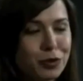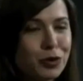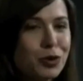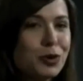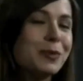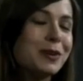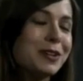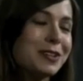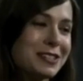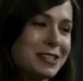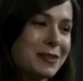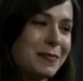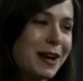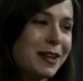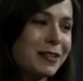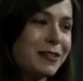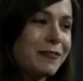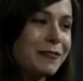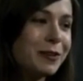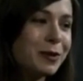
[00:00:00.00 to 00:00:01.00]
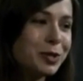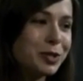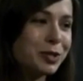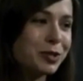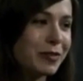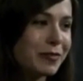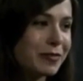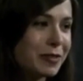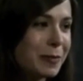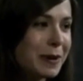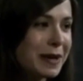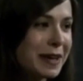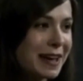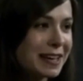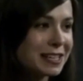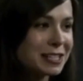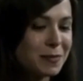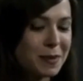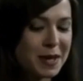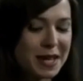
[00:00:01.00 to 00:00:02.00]
rumors about the future of the
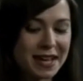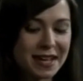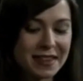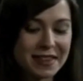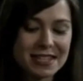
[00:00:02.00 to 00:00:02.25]
PSP,